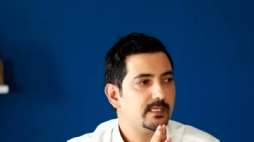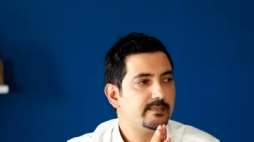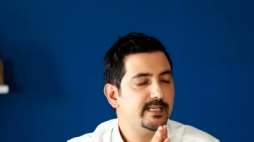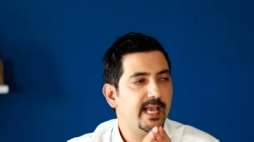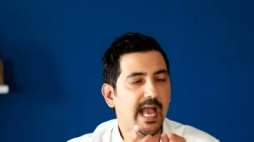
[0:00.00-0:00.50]

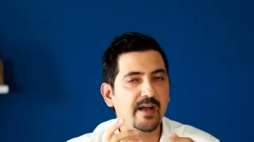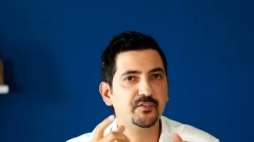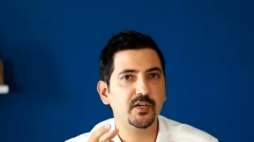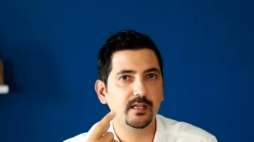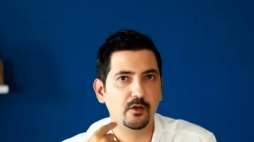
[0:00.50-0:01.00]
See,
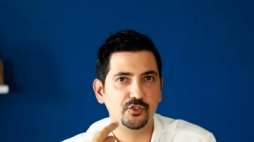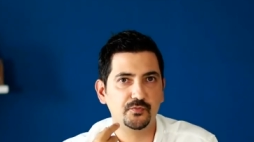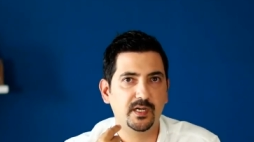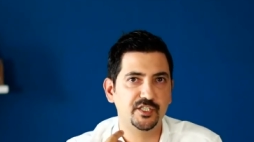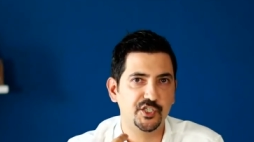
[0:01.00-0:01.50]
after I lost
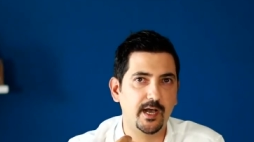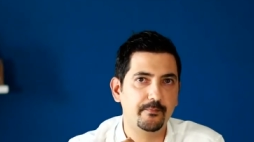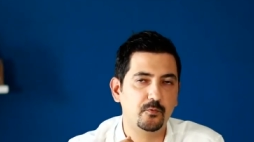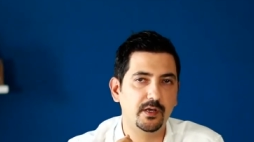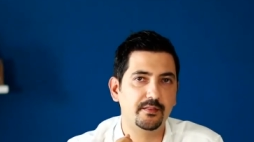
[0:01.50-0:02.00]
my
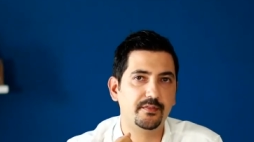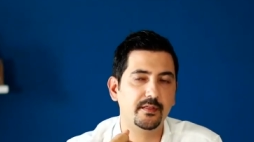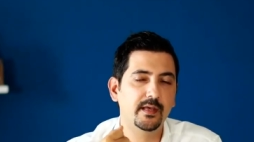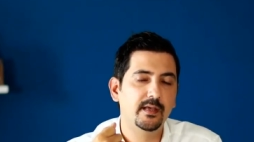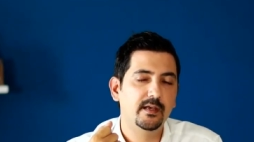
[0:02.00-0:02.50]
job with
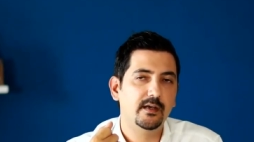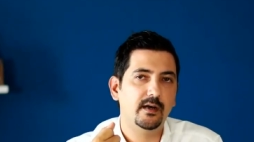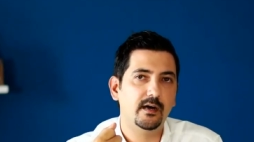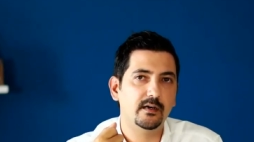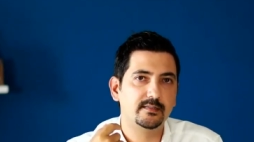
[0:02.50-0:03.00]

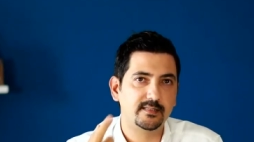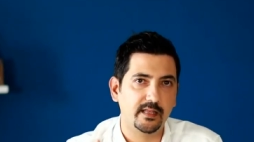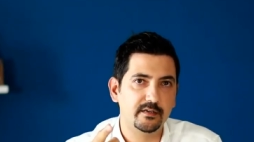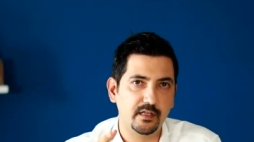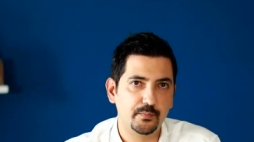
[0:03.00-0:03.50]
uh,
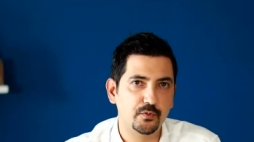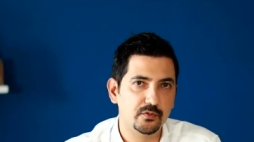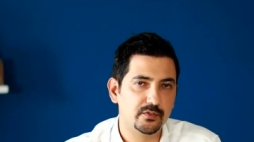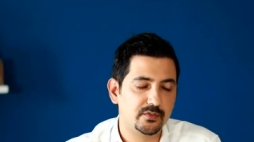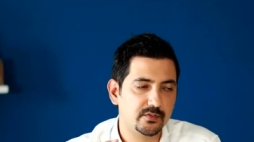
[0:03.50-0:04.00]
Standard and
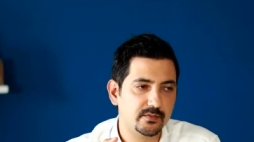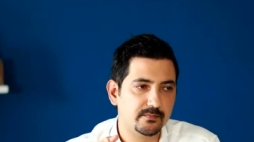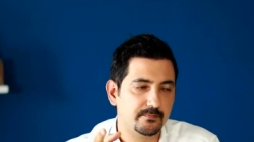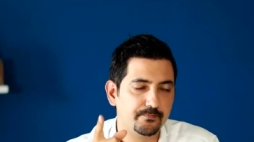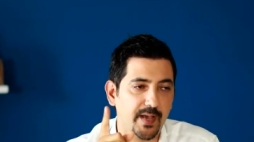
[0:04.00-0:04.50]
Poor's
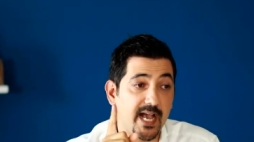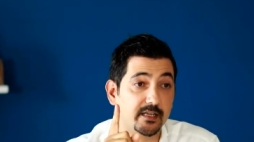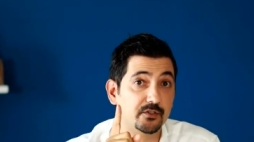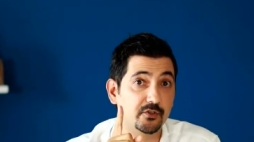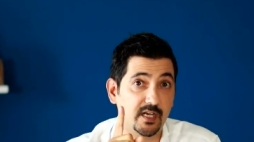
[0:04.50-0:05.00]
back
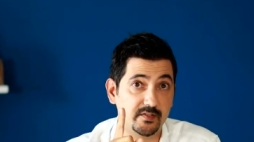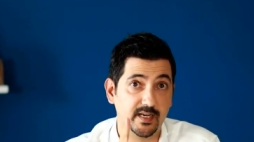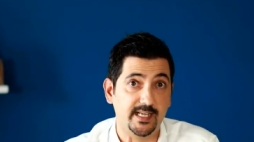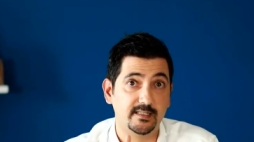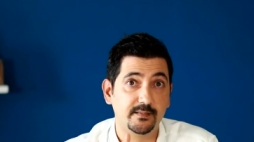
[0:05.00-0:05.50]
in two
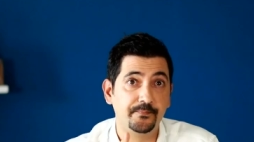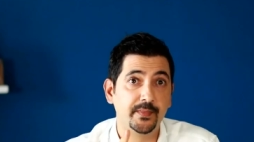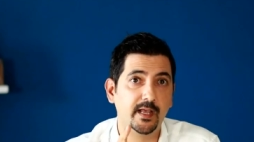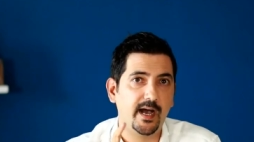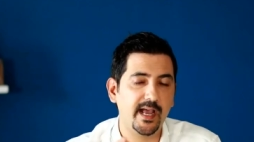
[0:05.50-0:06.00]
thousand eight,
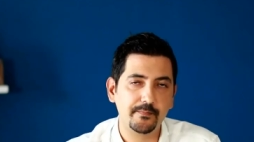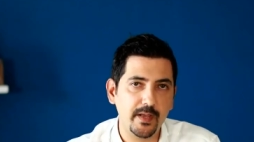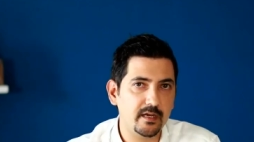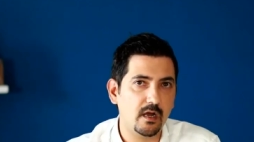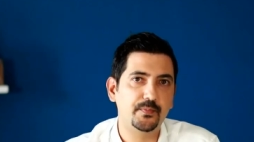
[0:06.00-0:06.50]
I had
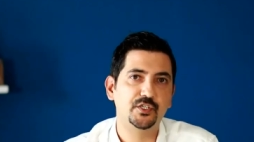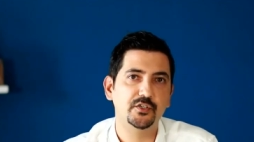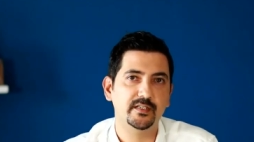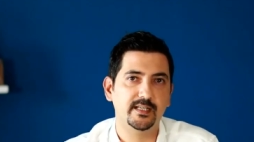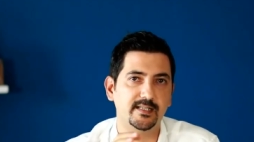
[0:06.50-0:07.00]
many
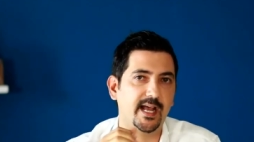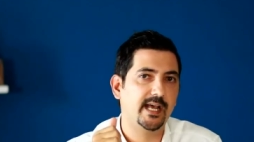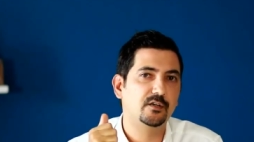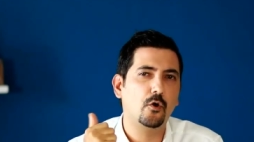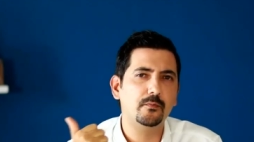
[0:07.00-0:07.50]
opportunities. I
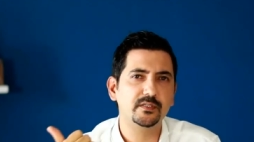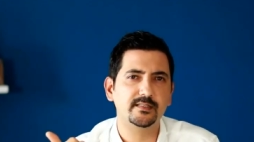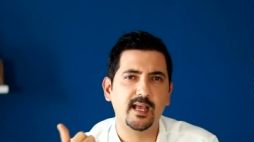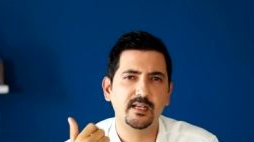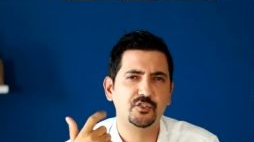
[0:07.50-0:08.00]
had Goldman
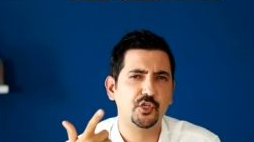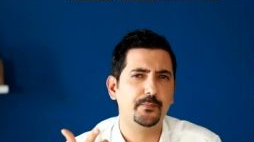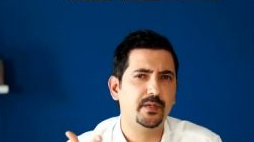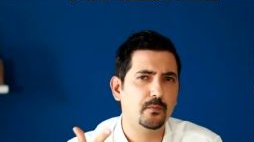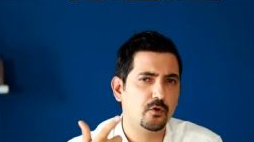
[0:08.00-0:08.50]
Sachs, J
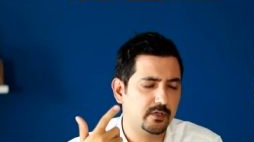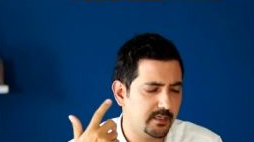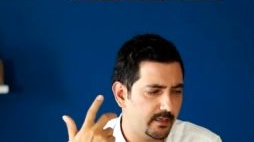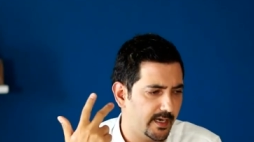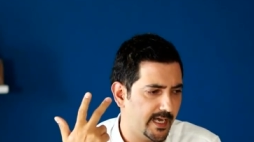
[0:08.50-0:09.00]
P
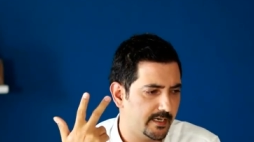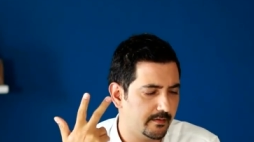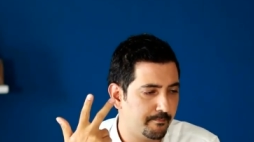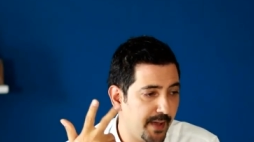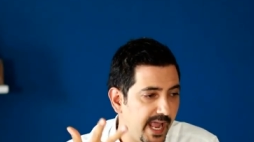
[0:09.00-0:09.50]
Morgan, I
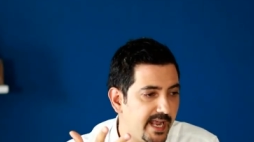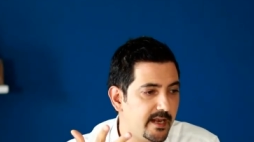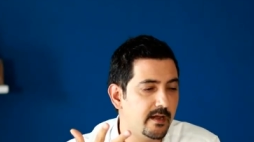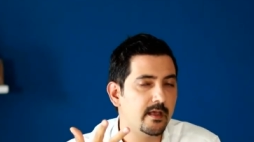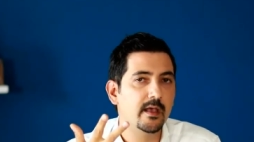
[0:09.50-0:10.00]
had
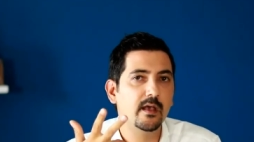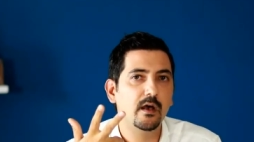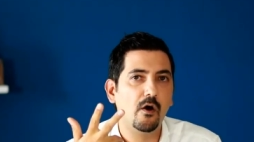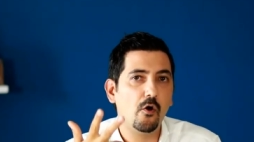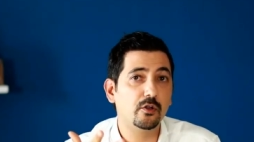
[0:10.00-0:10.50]
Bain,
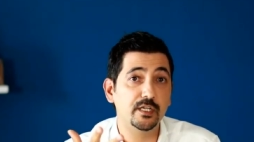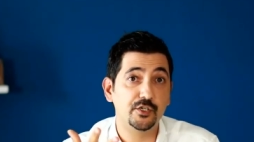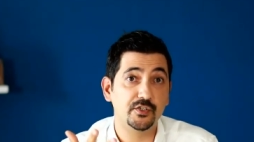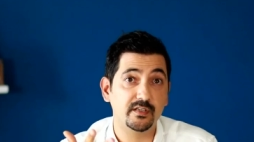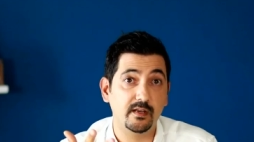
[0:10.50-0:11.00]
all
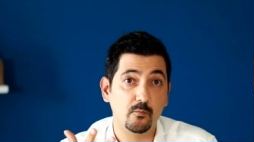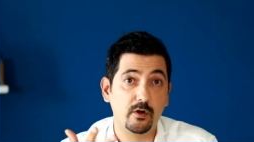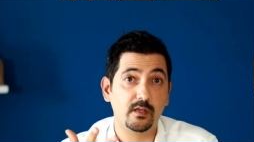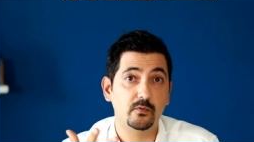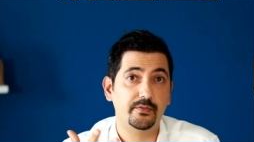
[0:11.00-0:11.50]
interested in
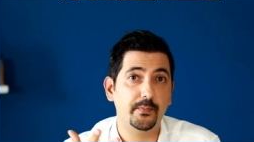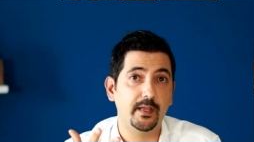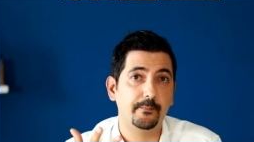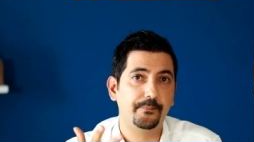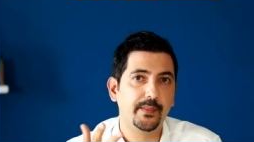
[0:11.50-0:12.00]
working with
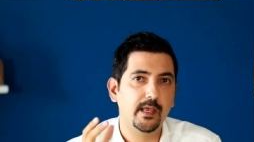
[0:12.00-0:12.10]
me.